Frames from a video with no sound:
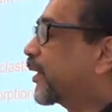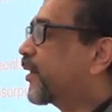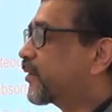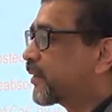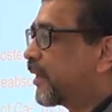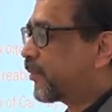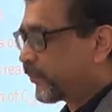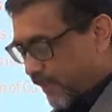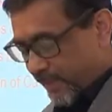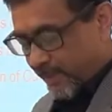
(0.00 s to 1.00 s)
calcium
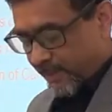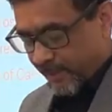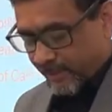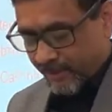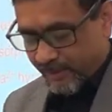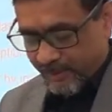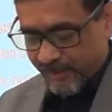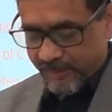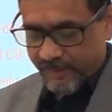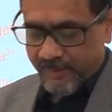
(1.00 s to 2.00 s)

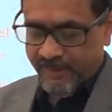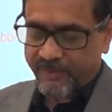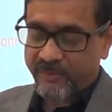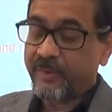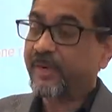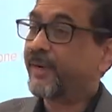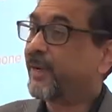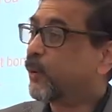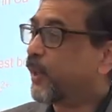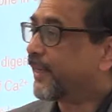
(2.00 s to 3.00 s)
is
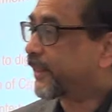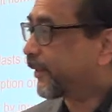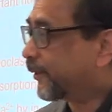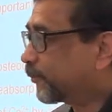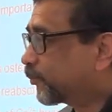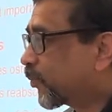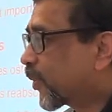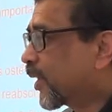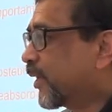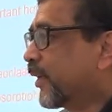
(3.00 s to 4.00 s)
regulated.
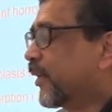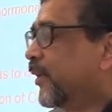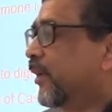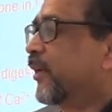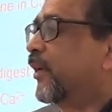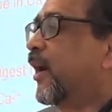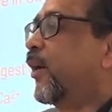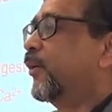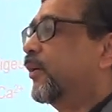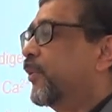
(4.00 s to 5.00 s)

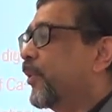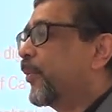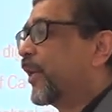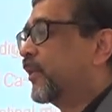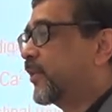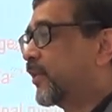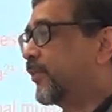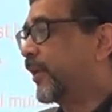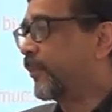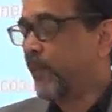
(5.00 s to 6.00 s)
Now remember, this is
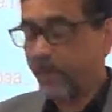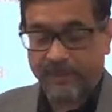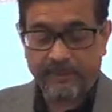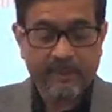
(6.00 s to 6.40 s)
very important.